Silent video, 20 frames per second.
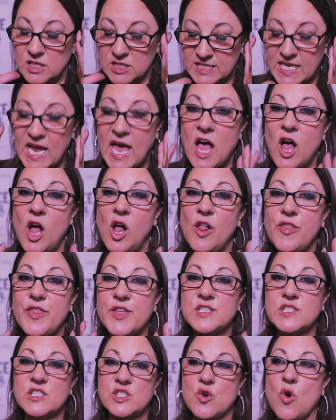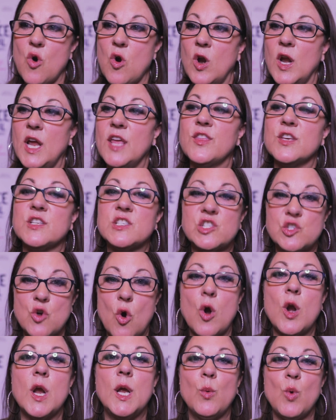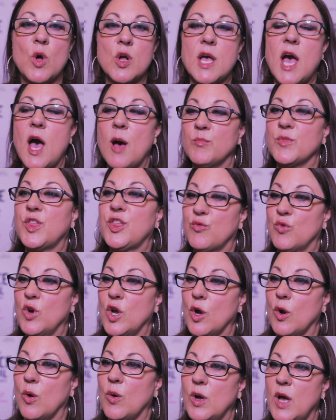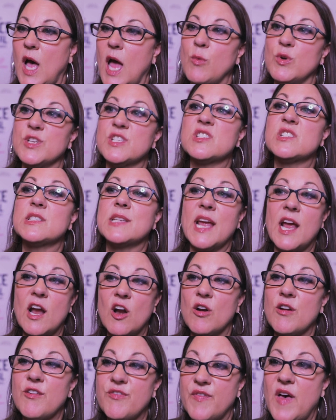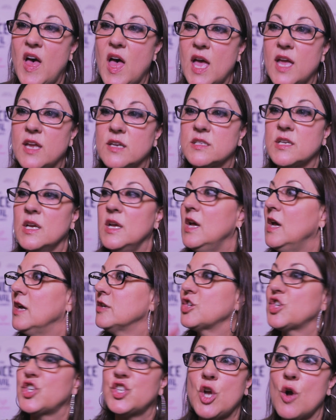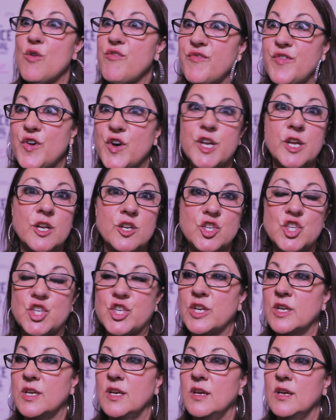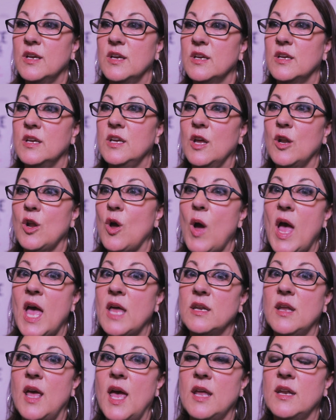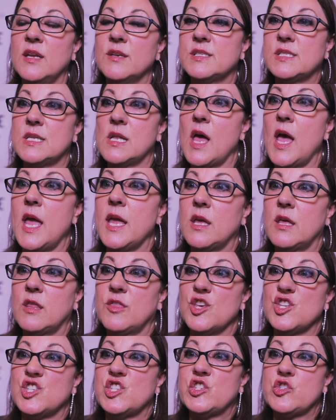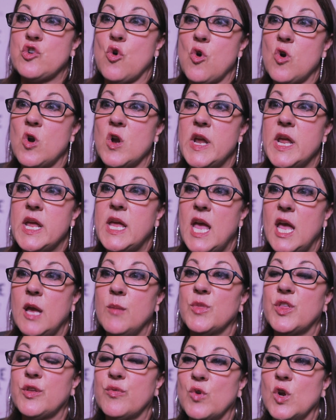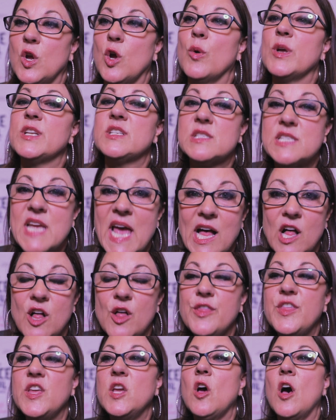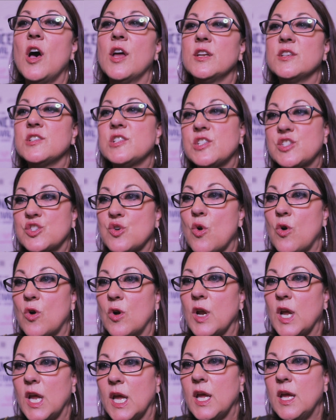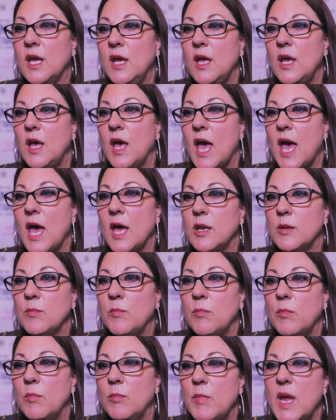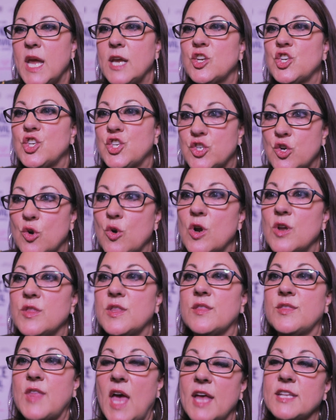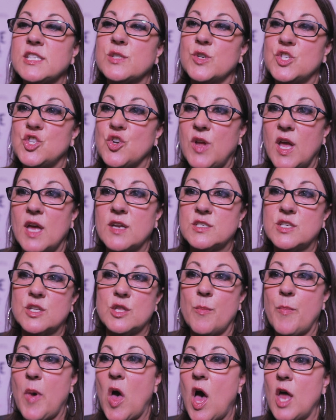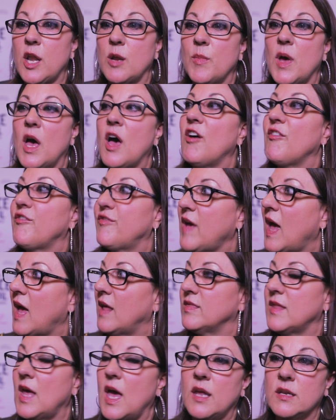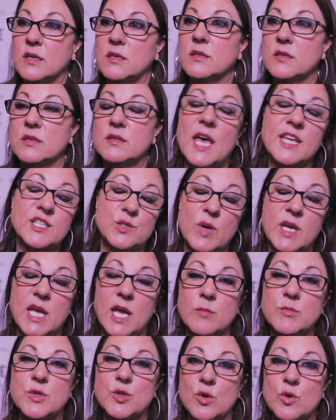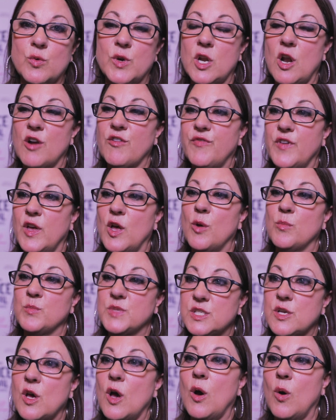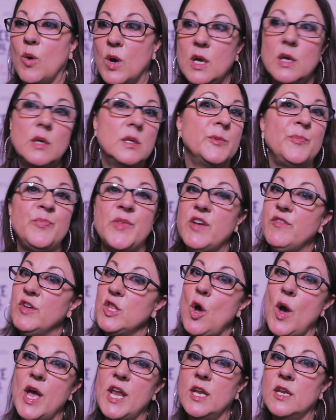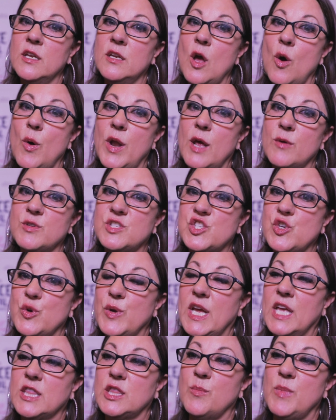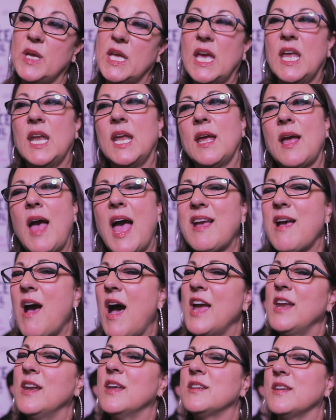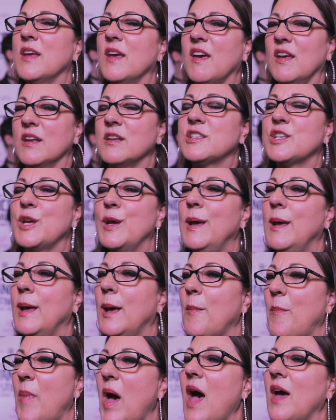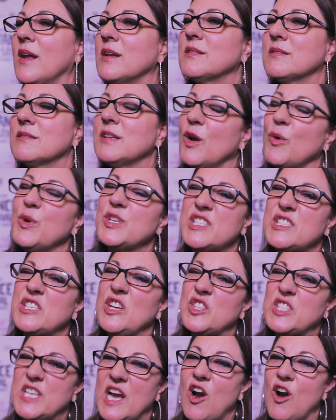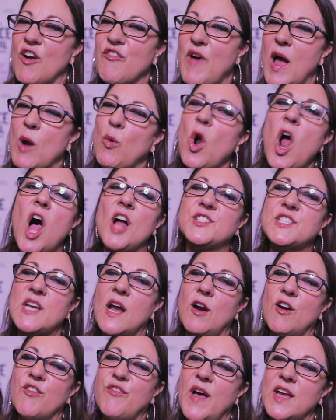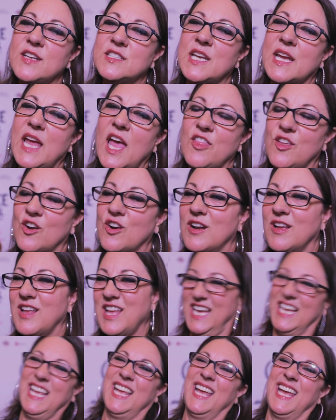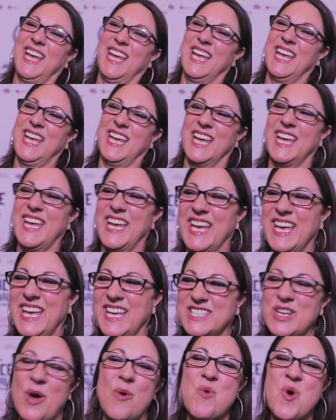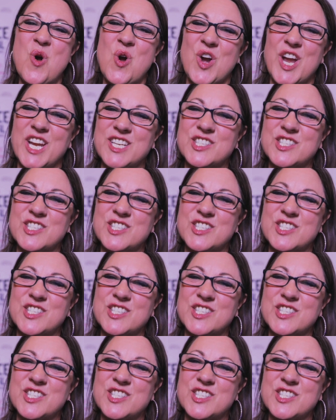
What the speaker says: Tell the story will come through. I was terrified to show footage, you know, and it's like the story came through. It's tell the honest story and make sure that that's what you get to the bottom of, and then that's what came through in our film. So even though I didn't know what I was doing at the beginning, I kind of did, but it was still terrifying. We're all terrified together. Don't worry,